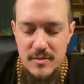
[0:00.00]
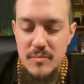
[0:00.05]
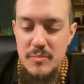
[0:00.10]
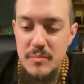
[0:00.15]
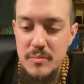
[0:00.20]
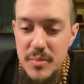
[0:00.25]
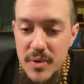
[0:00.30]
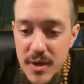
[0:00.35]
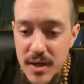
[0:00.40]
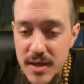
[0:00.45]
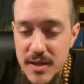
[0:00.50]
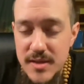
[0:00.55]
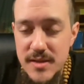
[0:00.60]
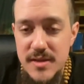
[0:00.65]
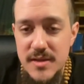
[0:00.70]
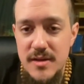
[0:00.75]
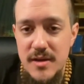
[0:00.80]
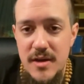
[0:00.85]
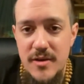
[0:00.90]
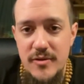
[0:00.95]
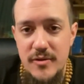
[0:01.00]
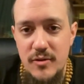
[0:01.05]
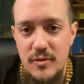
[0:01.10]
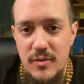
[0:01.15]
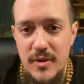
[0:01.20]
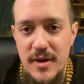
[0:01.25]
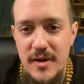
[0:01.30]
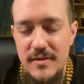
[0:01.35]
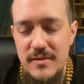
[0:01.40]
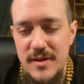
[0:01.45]
But on the
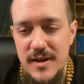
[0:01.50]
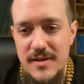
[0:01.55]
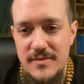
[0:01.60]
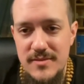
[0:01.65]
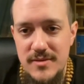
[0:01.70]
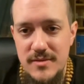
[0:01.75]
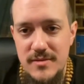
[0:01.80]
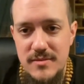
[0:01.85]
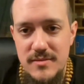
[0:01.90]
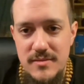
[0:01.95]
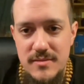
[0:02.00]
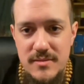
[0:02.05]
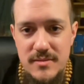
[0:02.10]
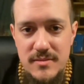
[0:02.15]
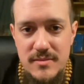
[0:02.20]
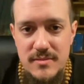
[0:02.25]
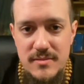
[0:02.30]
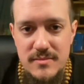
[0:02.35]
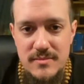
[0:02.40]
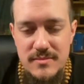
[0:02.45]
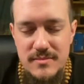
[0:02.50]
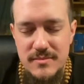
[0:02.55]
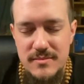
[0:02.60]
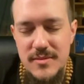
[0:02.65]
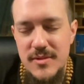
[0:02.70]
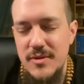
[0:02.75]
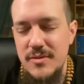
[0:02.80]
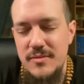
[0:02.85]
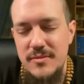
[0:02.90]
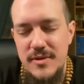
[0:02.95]
ground level, you
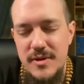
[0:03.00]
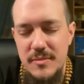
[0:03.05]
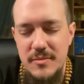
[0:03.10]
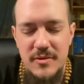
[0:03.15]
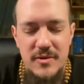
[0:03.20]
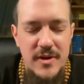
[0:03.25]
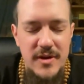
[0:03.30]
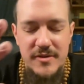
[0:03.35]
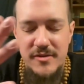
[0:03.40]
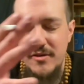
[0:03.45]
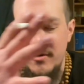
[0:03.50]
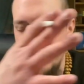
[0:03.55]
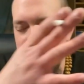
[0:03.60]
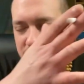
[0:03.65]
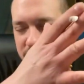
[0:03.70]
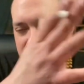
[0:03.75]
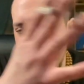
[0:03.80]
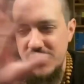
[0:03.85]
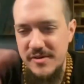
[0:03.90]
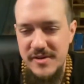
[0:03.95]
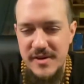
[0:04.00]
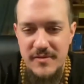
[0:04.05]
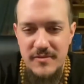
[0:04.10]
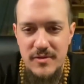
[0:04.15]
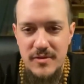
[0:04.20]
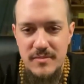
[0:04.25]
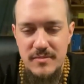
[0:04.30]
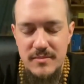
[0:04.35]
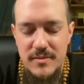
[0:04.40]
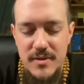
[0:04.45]
know, democratic socialism is
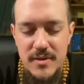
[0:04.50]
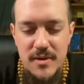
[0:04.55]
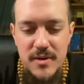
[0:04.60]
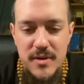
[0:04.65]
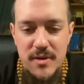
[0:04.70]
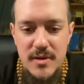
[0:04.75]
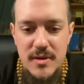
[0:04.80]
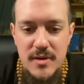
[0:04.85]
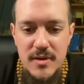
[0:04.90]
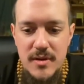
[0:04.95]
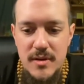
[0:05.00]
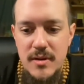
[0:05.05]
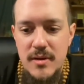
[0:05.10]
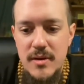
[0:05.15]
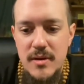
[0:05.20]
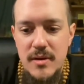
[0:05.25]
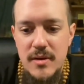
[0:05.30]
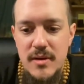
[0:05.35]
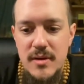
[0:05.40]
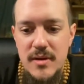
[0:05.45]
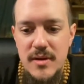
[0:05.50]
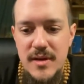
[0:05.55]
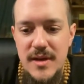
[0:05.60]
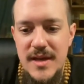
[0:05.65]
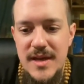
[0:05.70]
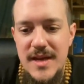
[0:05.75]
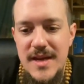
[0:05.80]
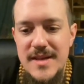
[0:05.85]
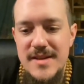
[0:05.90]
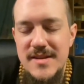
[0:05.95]
never,
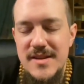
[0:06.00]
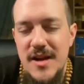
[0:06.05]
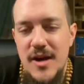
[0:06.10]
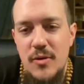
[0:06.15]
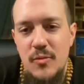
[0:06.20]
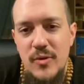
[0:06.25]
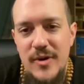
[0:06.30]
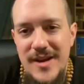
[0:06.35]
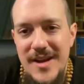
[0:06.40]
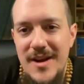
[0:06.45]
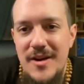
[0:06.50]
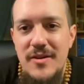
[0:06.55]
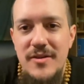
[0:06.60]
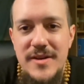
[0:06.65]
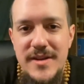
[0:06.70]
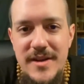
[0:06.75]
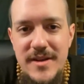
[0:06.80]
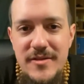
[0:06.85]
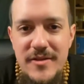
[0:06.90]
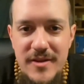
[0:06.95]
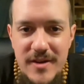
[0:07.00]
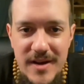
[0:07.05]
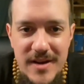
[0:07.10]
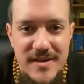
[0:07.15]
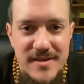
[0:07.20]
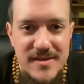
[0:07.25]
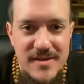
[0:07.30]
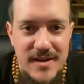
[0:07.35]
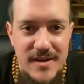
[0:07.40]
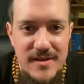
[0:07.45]
it, it's not a reality in the United
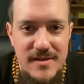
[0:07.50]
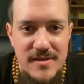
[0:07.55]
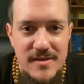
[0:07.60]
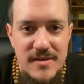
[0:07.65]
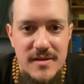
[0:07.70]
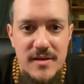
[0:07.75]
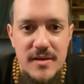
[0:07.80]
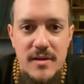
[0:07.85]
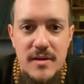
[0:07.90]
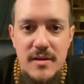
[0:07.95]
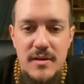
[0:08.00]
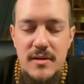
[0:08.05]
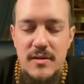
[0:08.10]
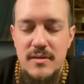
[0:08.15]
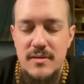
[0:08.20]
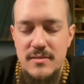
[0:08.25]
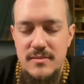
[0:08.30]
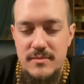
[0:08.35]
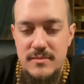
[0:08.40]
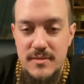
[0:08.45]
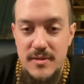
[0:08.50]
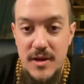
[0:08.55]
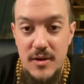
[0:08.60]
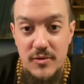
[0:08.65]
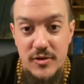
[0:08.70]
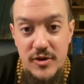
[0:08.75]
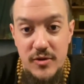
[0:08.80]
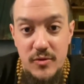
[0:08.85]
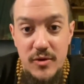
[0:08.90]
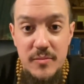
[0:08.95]
States. I
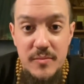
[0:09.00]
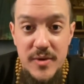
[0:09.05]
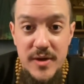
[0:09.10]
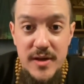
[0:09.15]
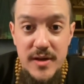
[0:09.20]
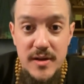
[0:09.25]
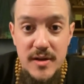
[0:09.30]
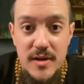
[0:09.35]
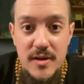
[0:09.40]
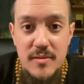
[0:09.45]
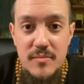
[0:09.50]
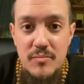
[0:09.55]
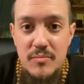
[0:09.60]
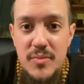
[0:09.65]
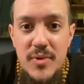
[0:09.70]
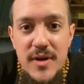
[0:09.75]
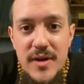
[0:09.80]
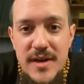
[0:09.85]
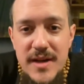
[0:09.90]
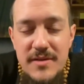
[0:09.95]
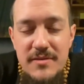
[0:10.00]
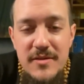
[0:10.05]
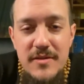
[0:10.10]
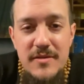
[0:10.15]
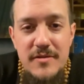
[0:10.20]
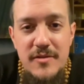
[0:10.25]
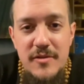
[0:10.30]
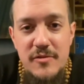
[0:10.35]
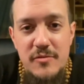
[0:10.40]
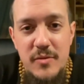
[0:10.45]
wish it would be. But even
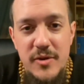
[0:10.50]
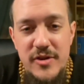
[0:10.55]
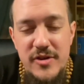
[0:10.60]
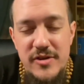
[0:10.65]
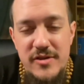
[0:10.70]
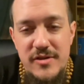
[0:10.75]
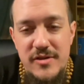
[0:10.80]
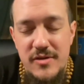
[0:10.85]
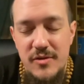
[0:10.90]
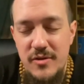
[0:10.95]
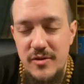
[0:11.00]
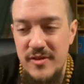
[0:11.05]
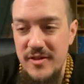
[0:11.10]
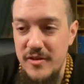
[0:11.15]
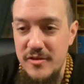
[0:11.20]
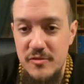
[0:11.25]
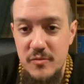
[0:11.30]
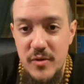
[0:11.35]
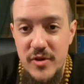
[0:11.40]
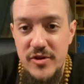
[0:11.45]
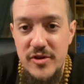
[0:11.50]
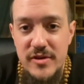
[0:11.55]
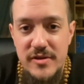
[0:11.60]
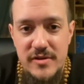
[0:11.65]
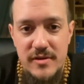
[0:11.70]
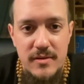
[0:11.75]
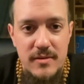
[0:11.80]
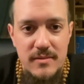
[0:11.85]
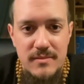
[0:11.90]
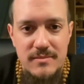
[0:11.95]
if those wishes, those wishes
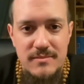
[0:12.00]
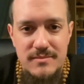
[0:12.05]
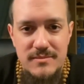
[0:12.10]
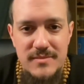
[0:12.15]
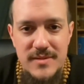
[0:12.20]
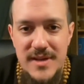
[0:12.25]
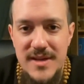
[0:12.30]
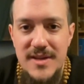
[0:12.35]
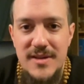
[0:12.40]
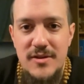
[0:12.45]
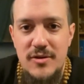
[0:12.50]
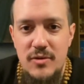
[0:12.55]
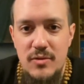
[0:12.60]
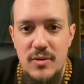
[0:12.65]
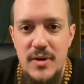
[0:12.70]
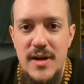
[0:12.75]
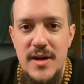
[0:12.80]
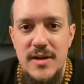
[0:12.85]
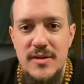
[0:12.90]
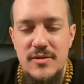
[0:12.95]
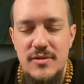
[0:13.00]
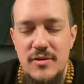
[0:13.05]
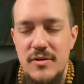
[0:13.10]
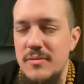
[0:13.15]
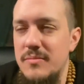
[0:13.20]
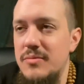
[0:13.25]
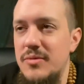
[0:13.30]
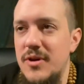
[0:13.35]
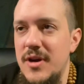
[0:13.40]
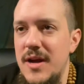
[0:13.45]
are incorrect or
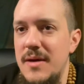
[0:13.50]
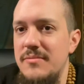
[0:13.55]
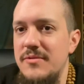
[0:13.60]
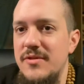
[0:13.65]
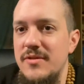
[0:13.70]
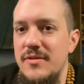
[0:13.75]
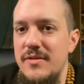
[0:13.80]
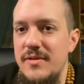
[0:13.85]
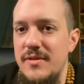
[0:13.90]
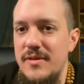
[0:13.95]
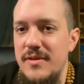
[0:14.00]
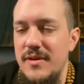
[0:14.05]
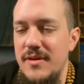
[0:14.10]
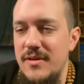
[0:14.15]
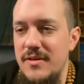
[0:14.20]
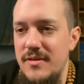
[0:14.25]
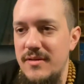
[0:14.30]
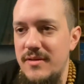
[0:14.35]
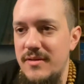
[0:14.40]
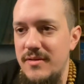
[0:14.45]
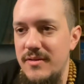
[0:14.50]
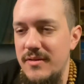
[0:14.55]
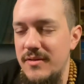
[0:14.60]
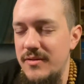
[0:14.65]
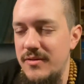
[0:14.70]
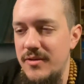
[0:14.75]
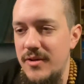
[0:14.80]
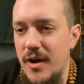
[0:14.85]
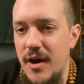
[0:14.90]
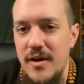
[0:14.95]
perhaps
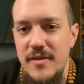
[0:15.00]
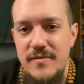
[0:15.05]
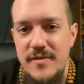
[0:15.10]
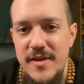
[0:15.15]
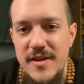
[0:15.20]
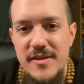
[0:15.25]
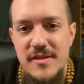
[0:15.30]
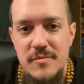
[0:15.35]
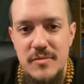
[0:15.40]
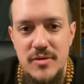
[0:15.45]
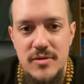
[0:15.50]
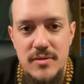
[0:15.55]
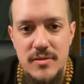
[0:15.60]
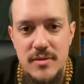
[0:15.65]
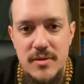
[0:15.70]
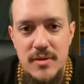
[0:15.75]
non-feasible,